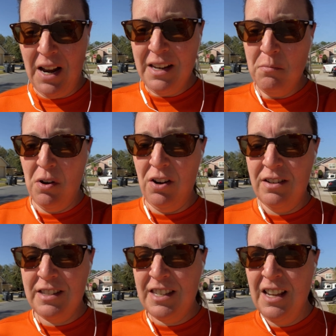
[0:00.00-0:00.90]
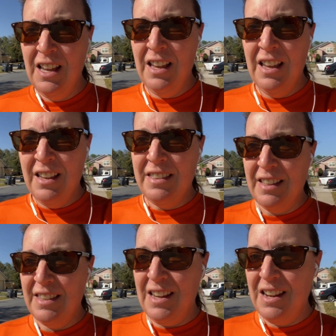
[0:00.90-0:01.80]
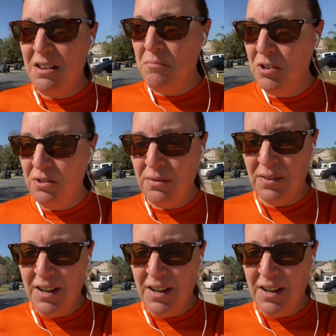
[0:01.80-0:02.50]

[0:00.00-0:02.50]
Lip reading: parts that they can move.